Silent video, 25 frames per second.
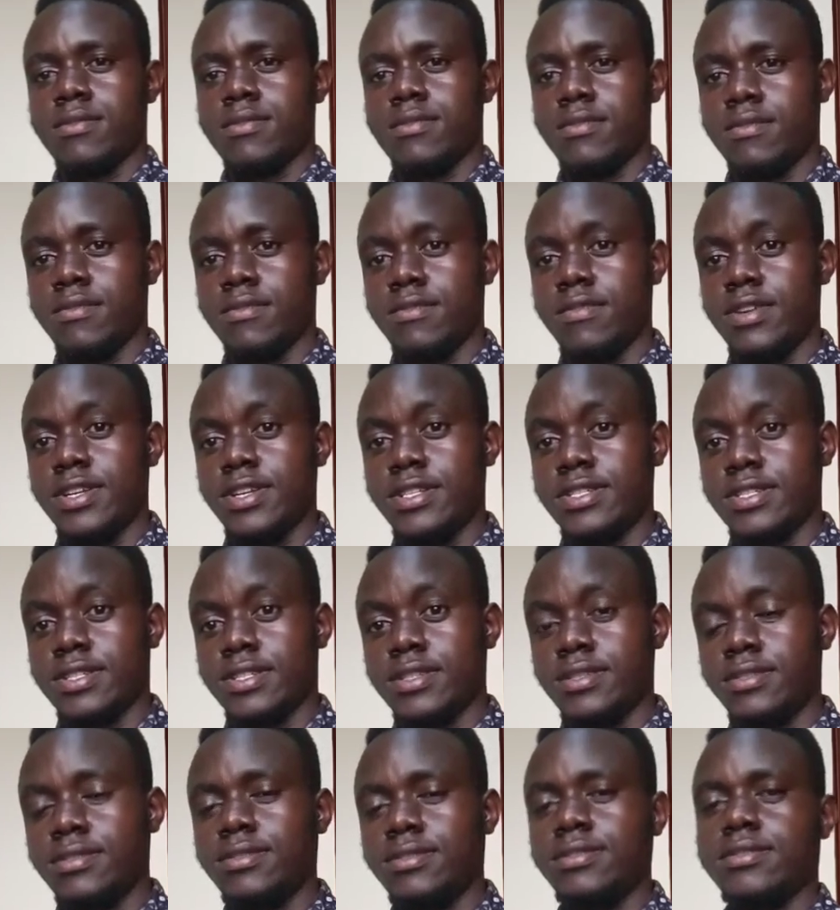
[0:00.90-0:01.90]

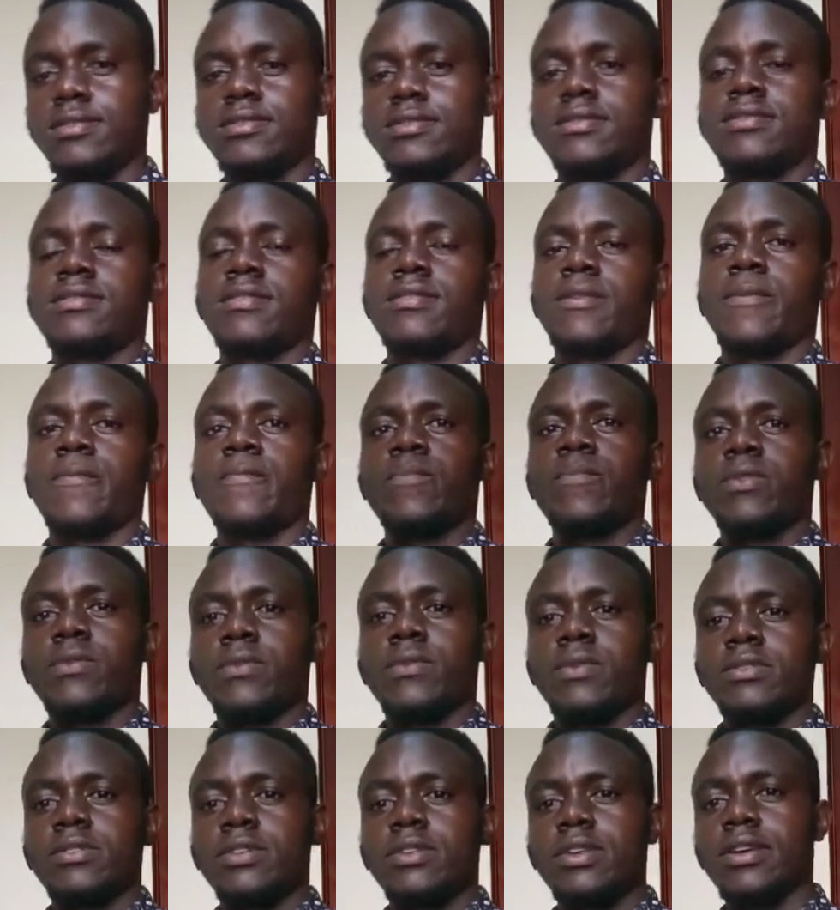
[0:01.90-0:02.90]
Greetings.
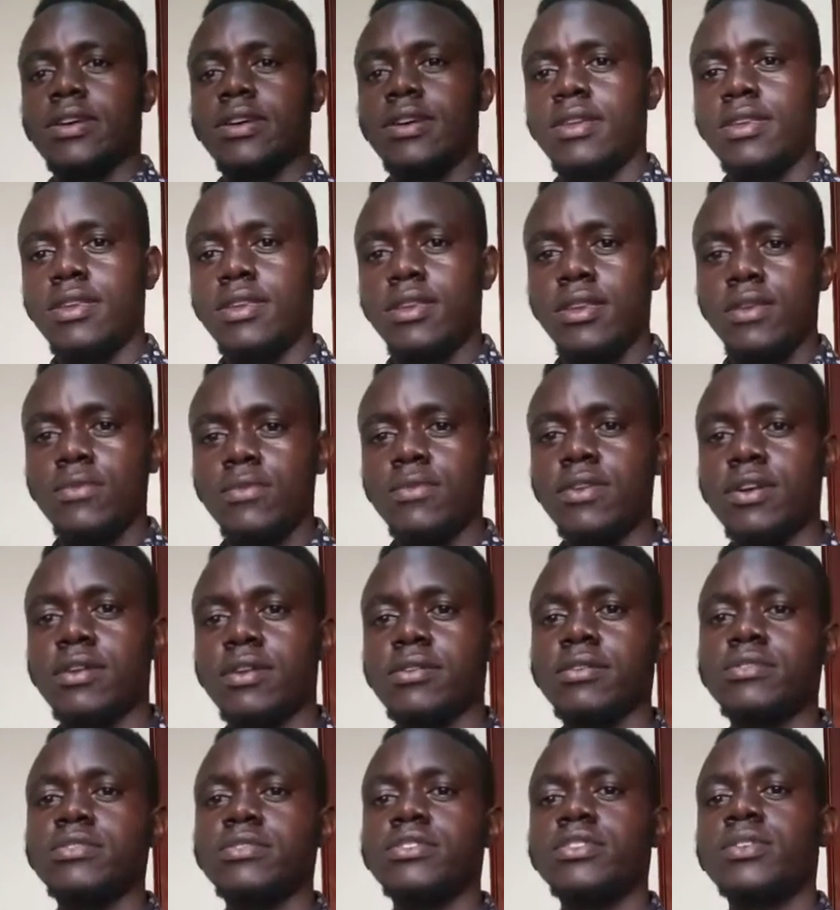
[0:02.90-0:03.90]
Once again, we are
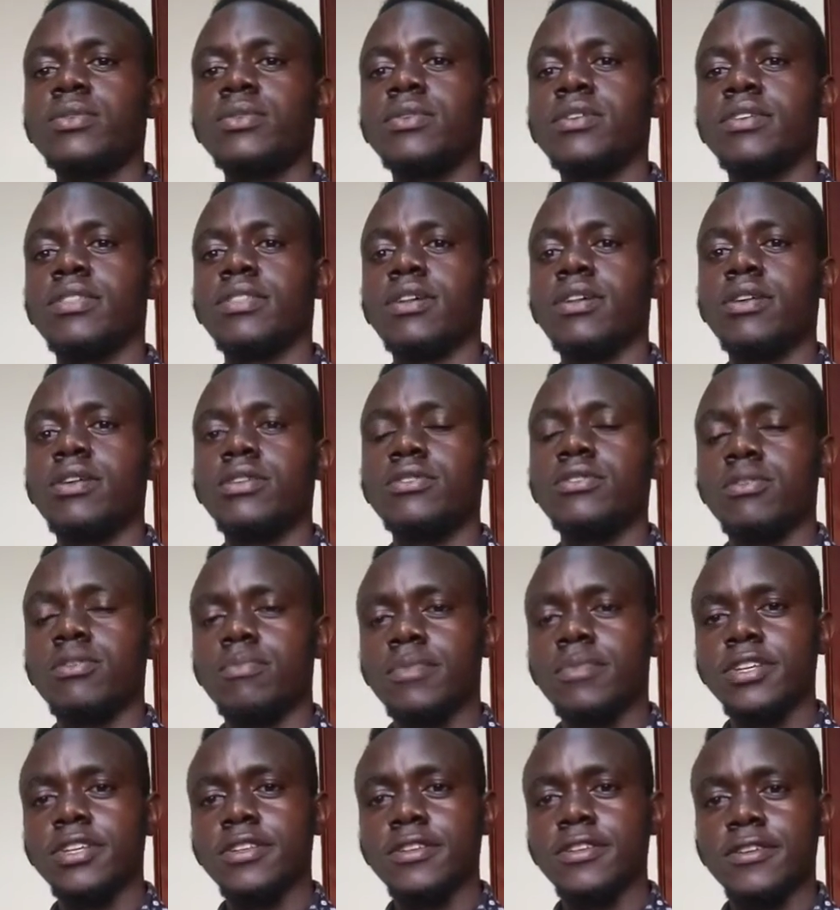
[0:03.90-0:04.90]
continuing with our
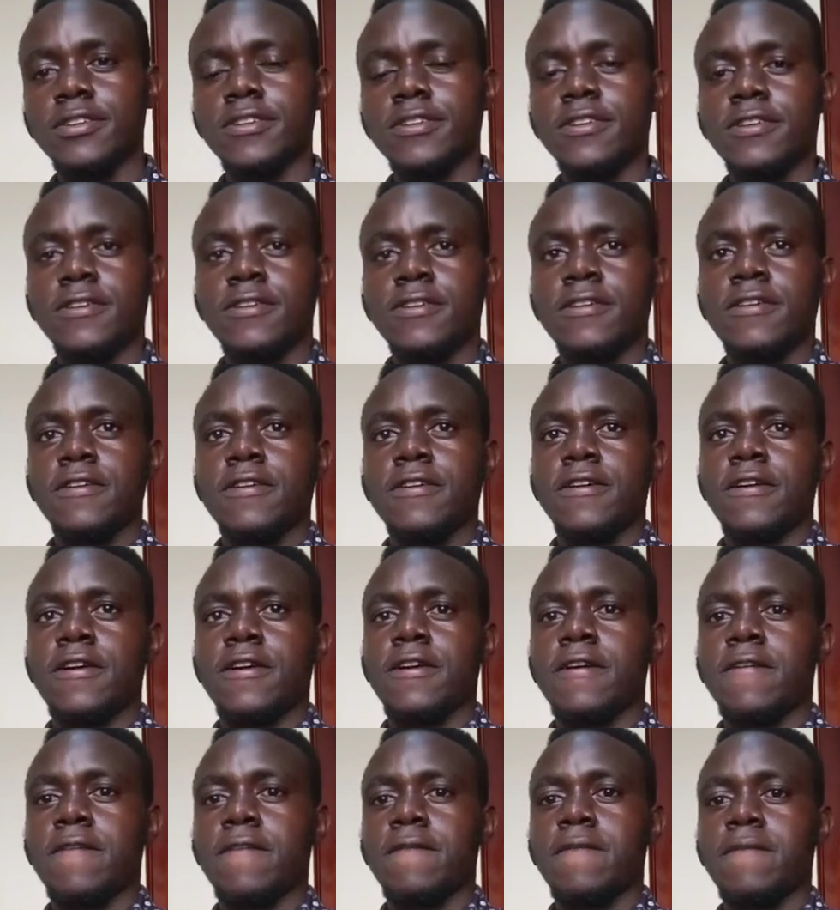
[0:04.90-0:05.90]
topic,
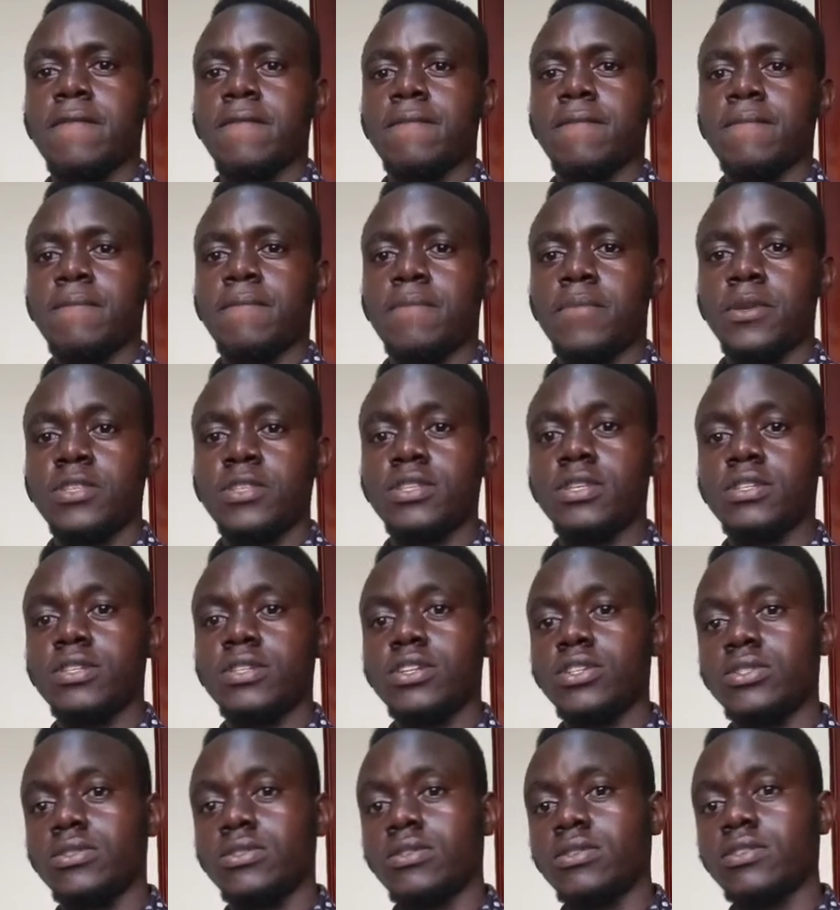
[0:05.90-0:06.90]

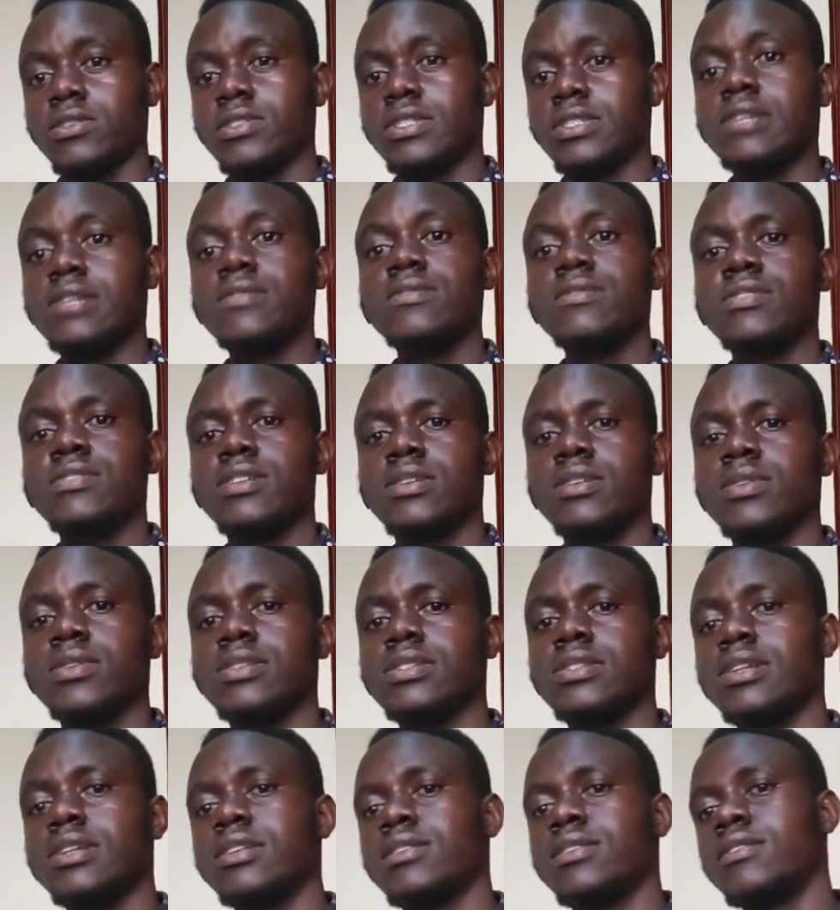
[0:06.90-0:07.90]
presentation skills that we
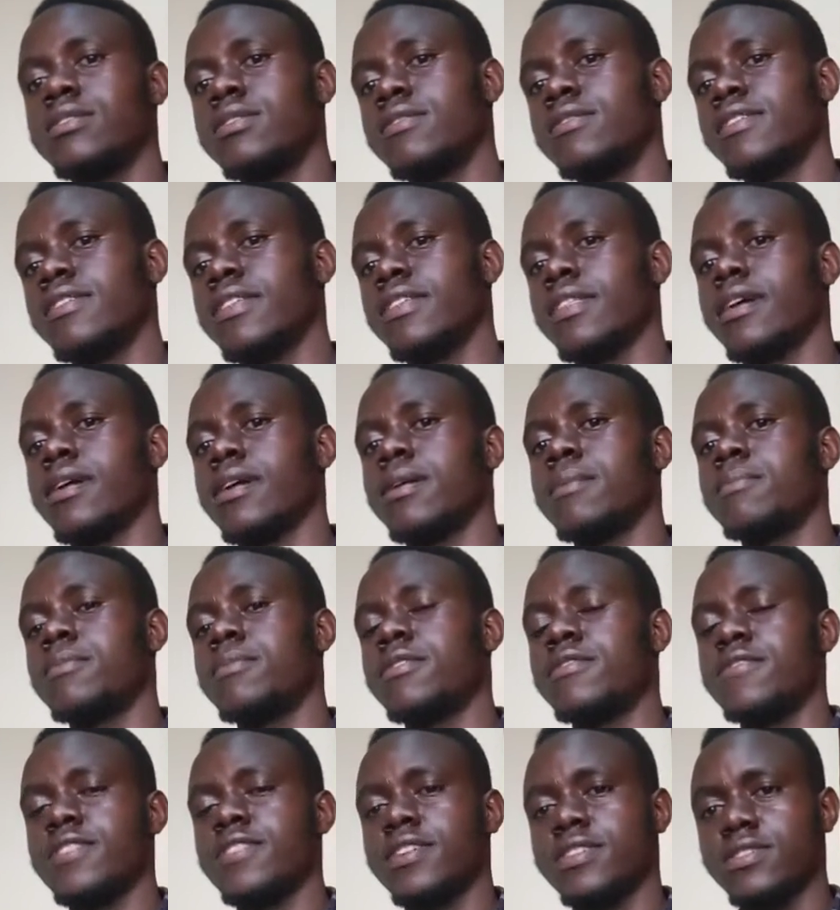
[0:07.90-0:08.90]
started off in the
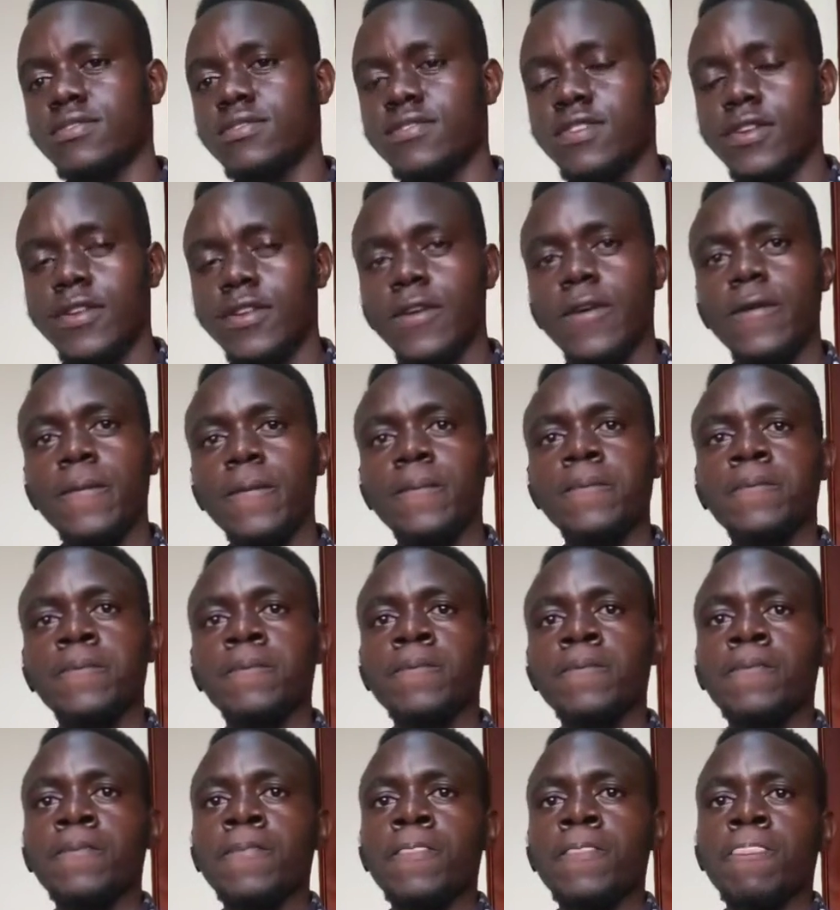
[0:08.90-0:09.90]
previous video.
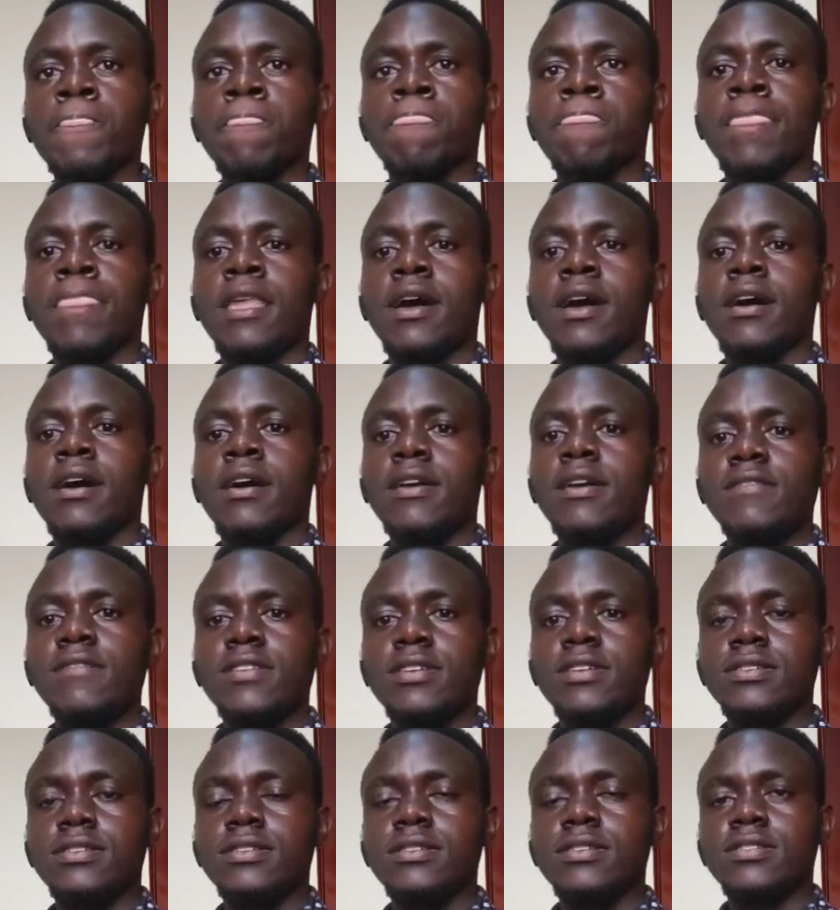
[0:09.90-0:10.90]
Now, even
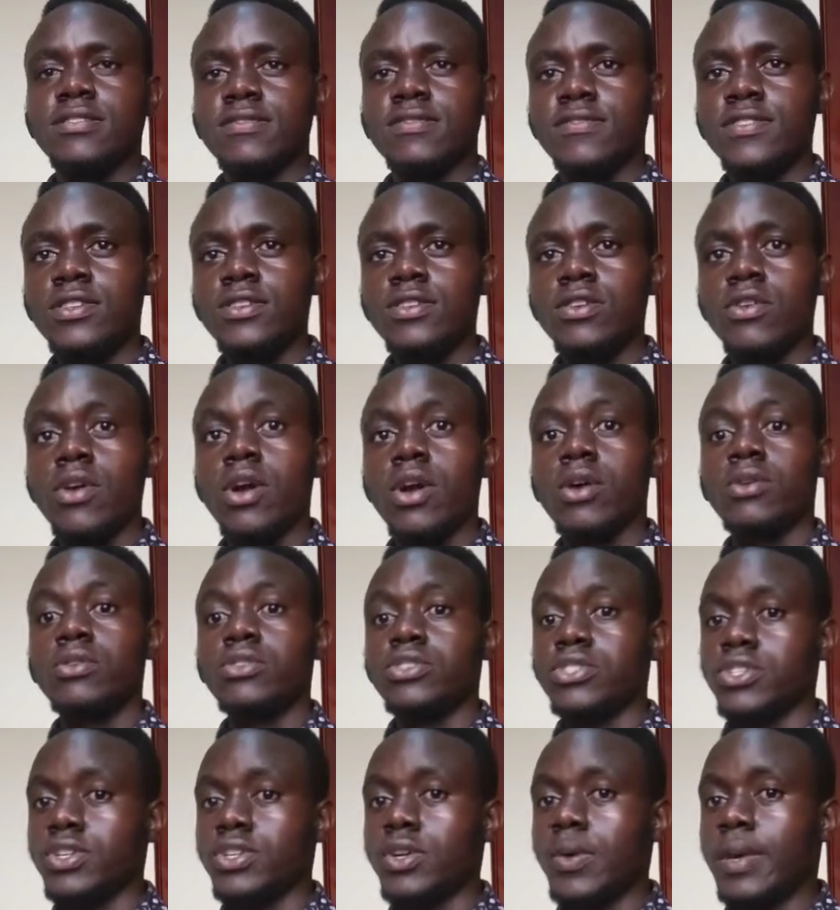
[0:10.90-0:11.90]
in this video, we are
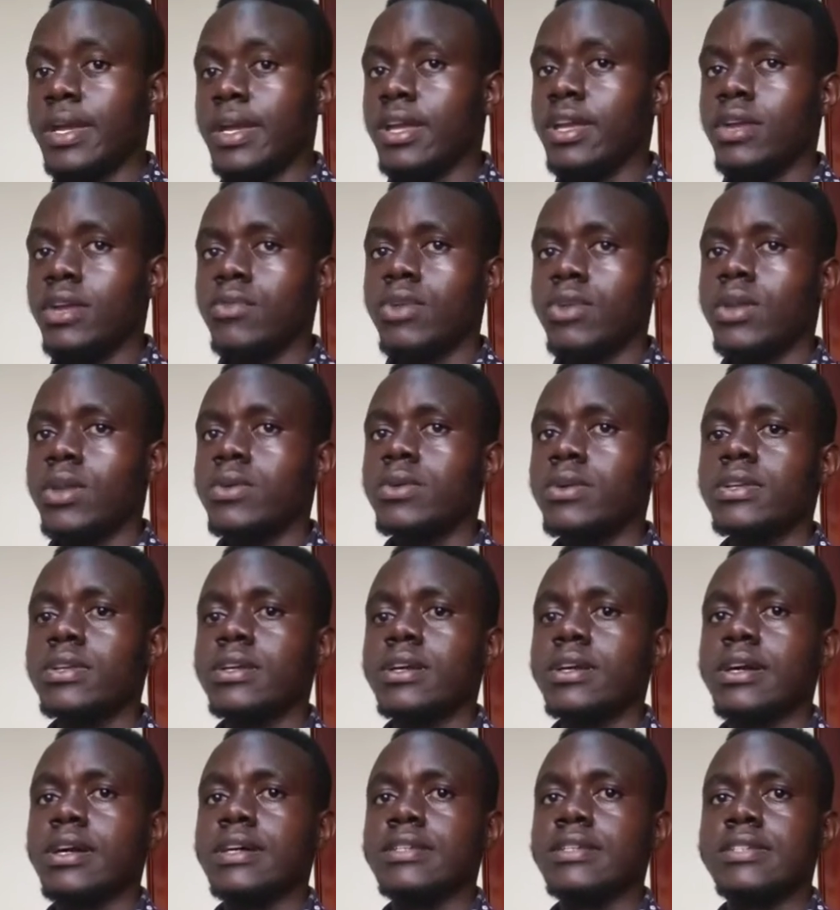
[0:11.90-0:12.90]
continuing. We are
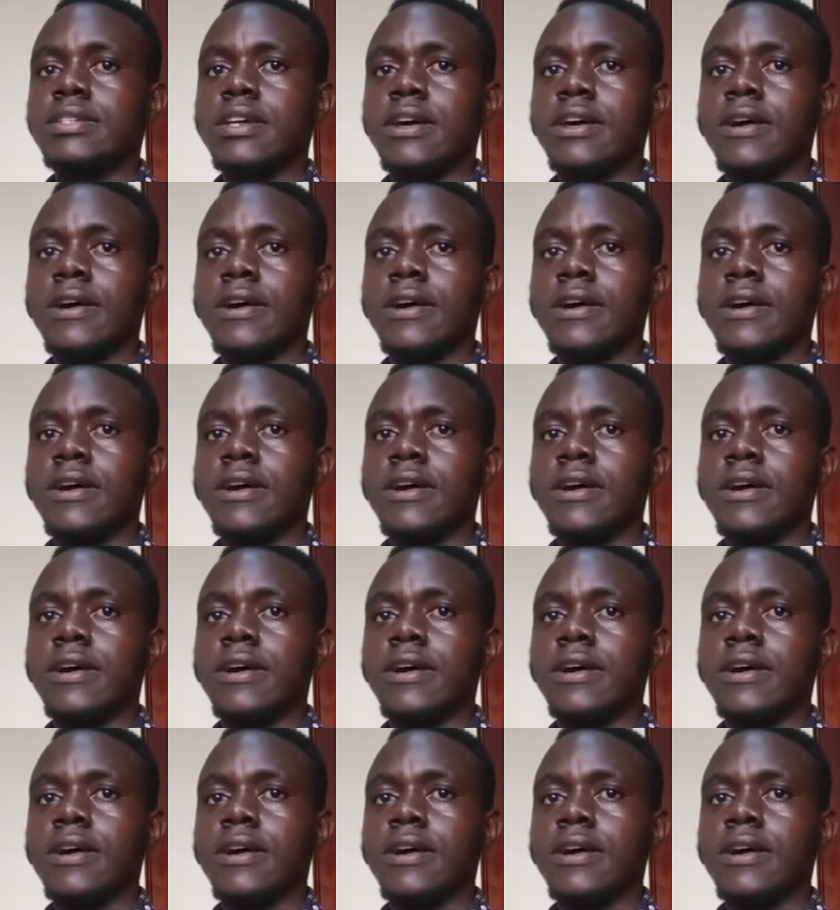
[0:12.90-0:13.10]
looking at